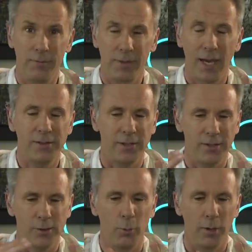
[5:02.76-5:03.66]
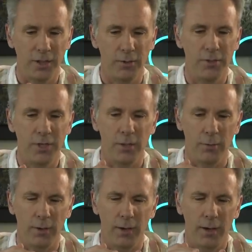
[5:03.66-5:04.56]
I'm guessing, to what you
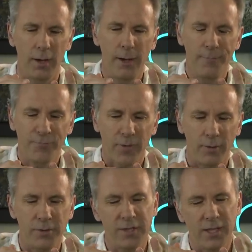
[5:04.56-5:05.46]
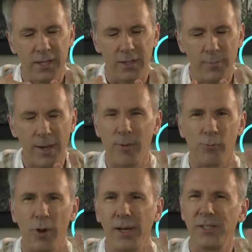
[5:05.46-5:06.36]
do. And I was thinking that
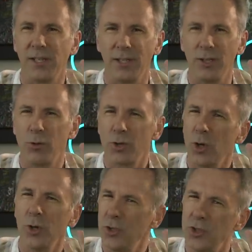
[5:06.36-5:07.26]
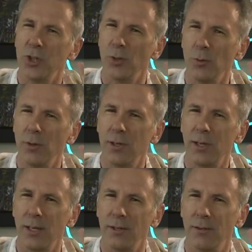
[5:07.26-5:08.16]
maybe writing you could do
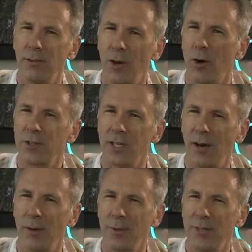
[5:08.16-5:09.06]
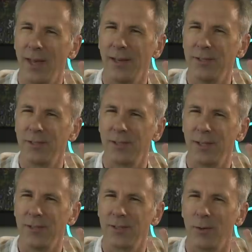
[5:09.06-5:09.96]
in lockdown. I mean, that is
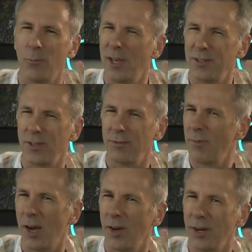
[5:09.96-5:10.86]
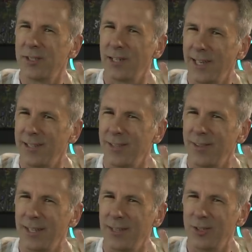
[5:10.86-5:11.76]
in some ways an isolated
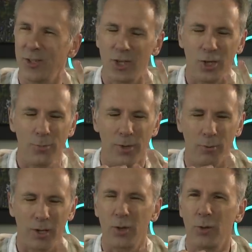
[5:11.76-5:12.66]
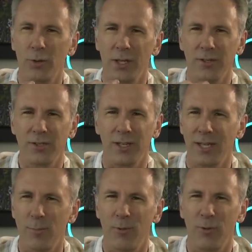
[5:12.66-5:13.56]
thing to do, but recording and
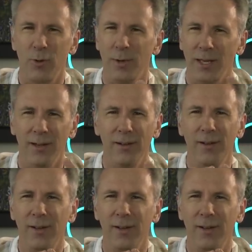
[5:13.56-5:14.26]
certainly performing are